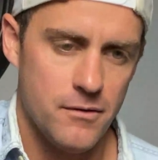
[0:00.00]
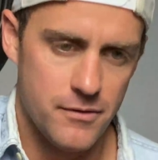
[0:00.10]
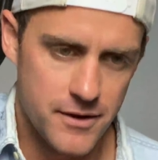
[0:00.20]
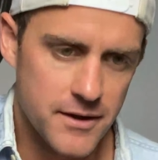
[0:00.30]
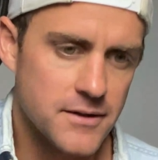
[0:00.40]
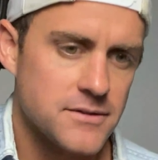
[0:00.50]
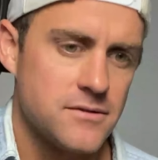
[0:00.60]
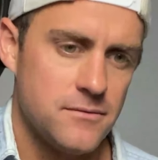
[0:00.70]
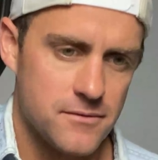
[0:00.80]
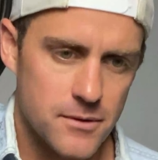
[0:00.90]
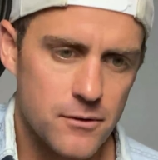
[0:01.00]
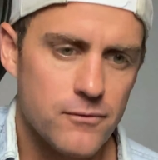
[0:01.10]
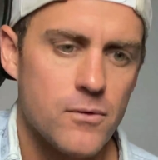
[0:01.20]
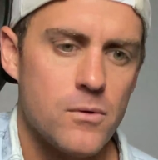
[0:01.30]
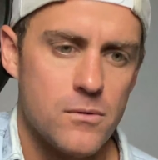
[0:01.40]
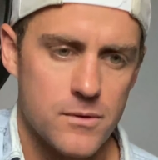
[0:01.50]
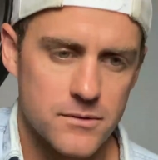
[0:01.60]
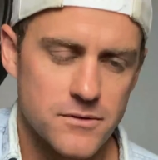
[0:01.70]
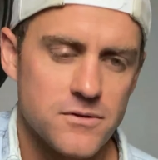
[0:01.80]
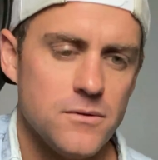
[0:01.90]
this, two, three, four,
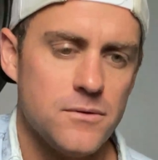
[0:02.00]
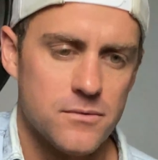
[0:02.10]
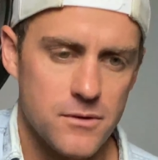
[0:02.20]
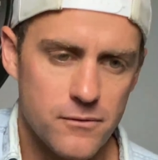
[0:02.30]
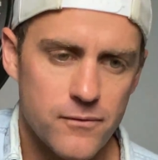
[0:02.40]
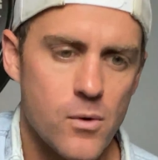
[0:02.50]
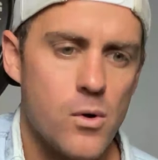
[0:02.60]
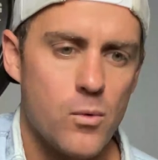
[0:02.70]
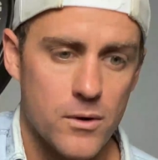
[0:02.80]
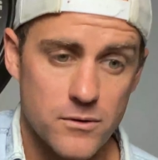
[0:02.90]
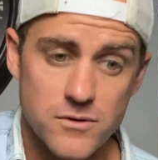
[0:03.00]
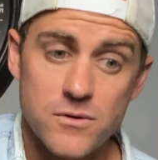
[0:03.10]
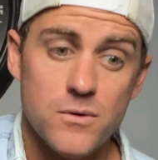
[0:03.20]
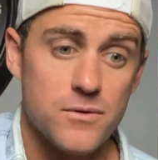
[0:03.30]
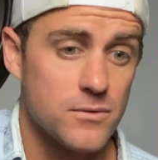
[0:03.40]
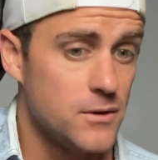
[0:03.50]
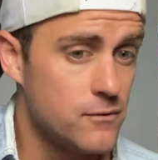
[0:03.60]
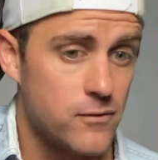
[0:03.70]
one, two, three, four, one, two, three,